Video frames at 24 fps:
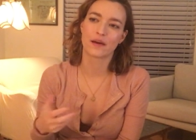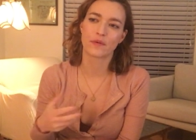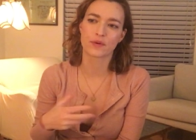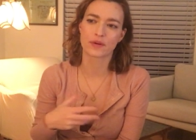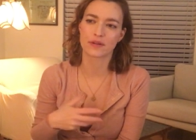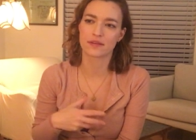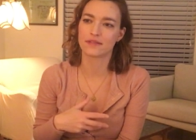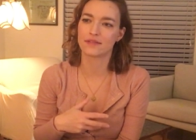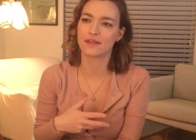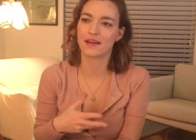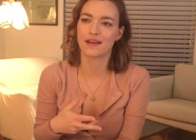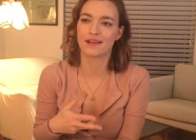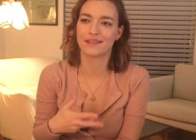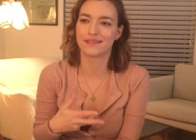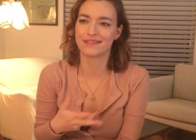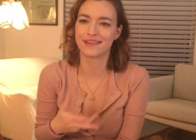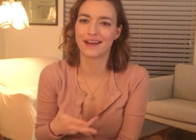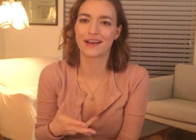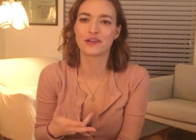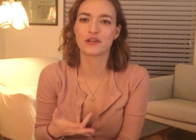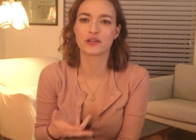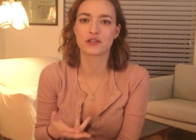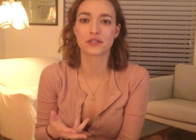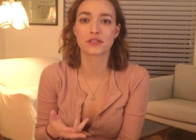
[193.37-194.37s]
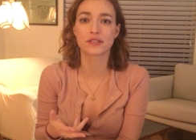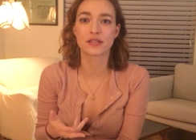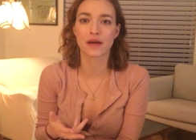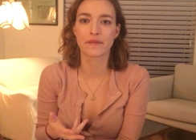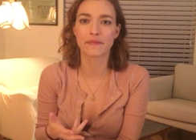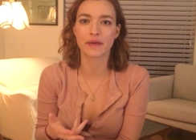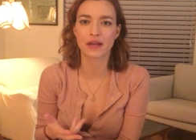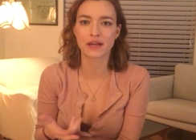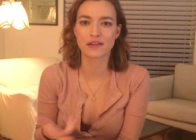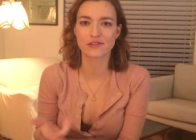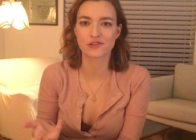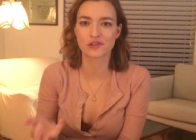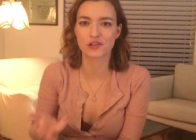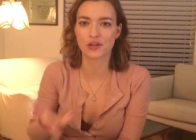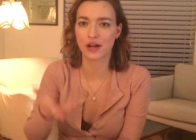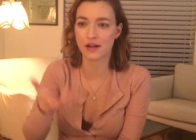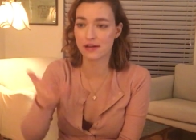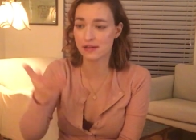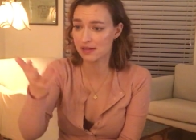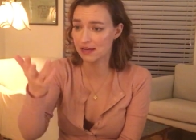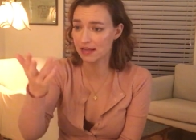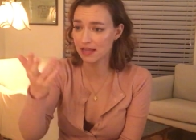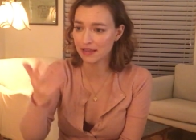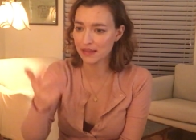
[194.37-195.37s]
well, not, not your stomach, because you're
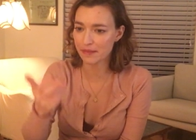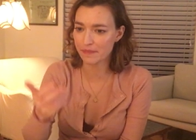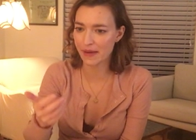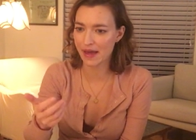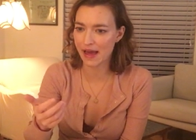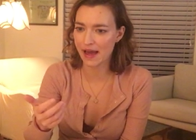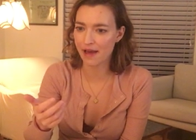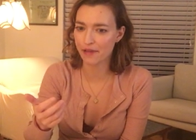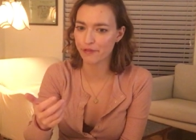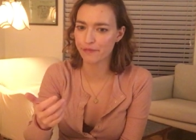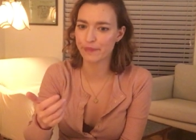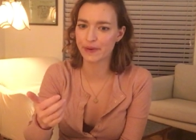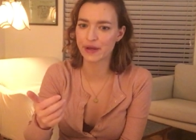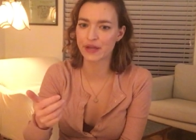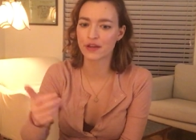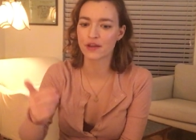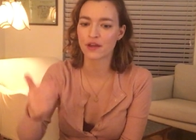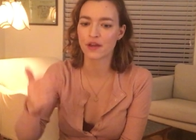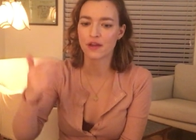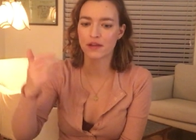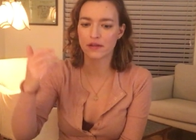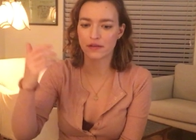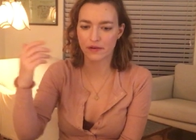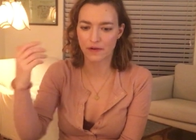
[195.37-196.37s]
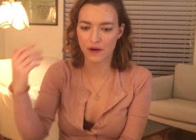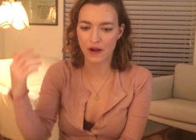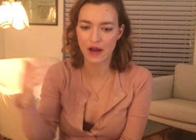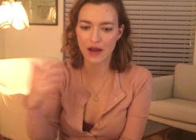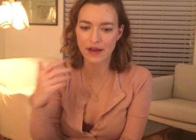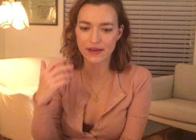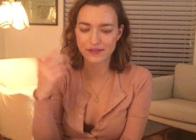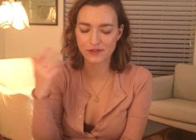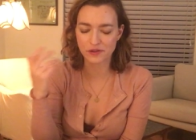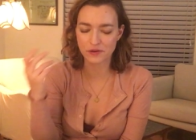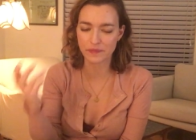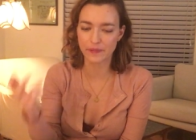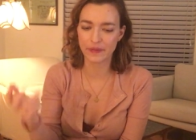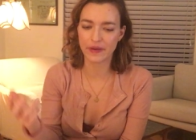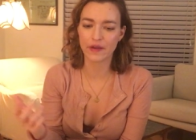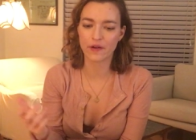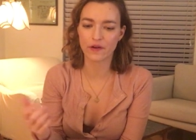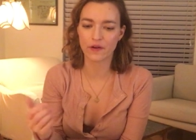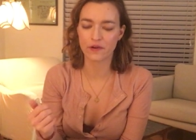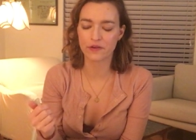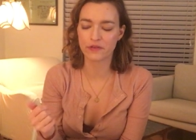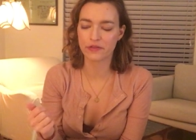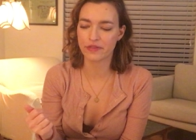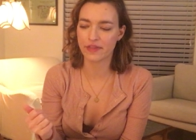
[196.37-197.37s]
not eating the path, but your eyes are
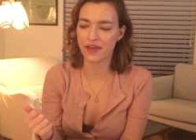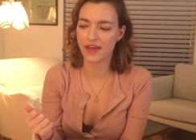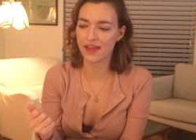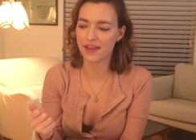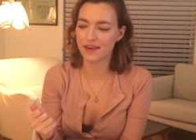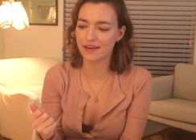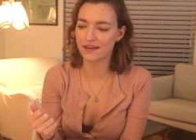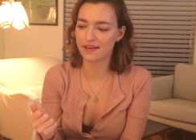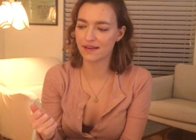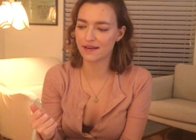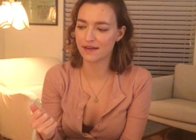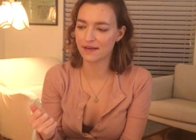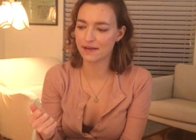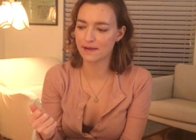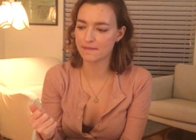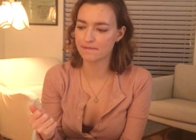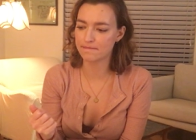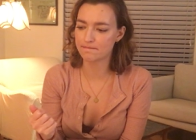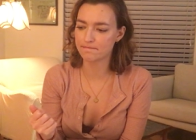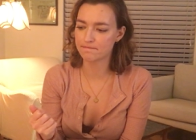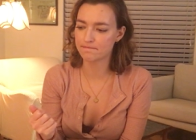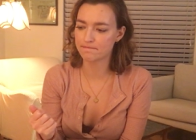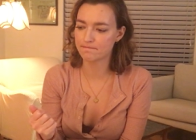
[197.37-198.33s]
bigger than um,